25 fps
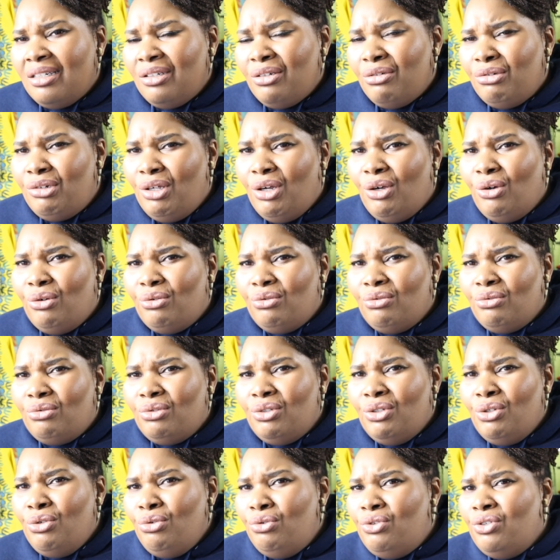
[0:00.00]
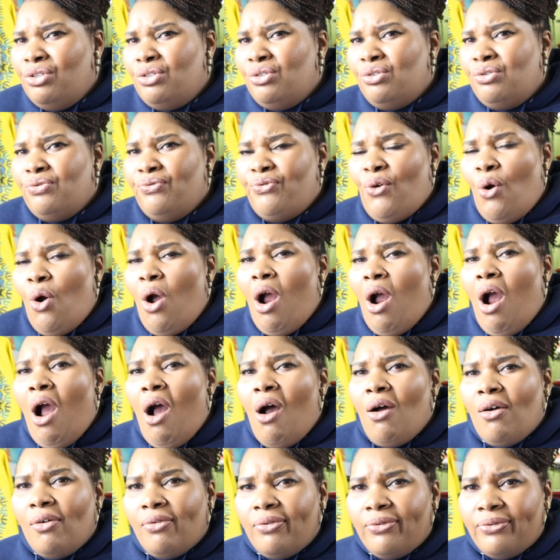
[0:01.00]
You know, you just far
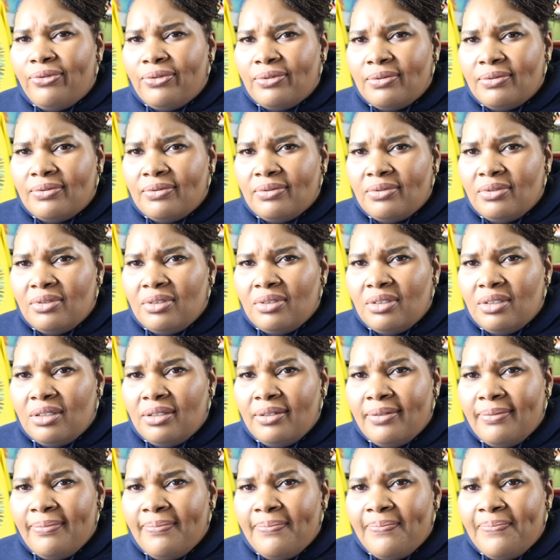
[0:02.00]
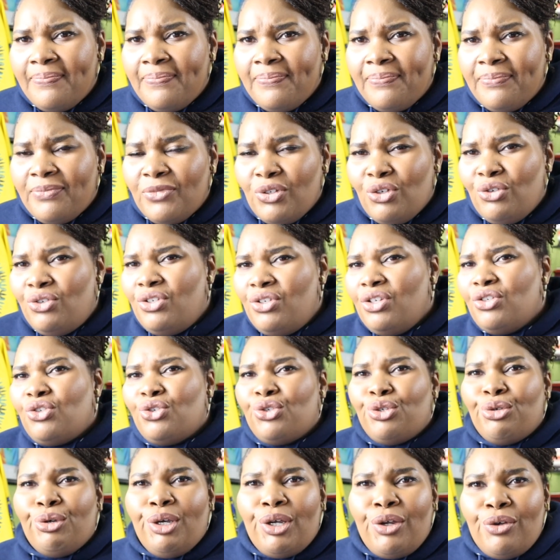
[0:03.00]
off. You
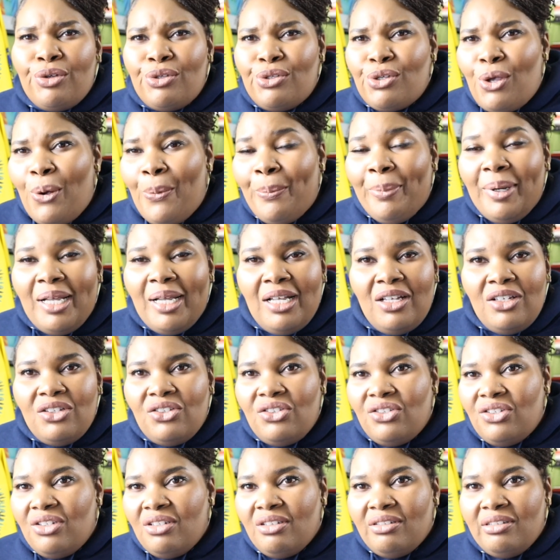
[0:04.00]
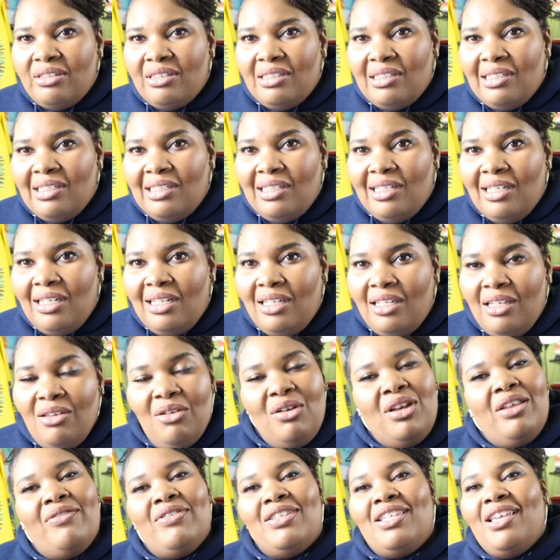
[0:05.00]
just triggered so much. You
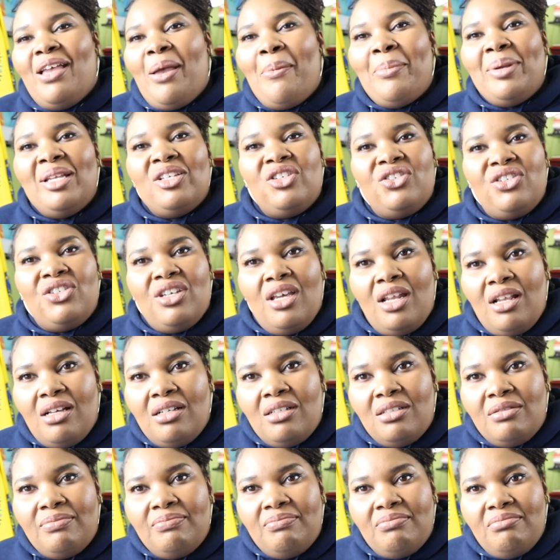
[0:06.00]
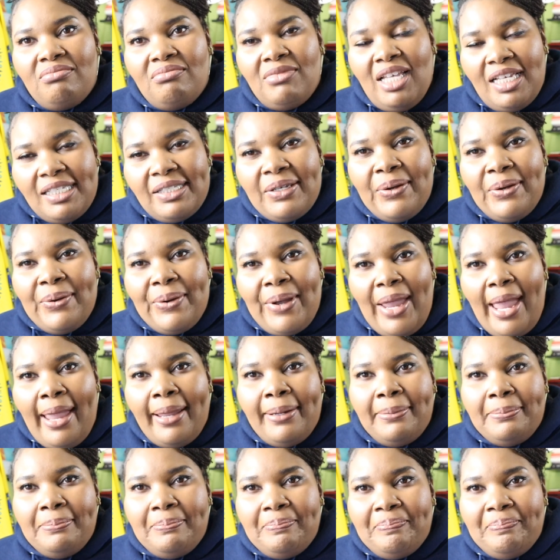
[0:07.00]
can even tell me to shut up. That's okay.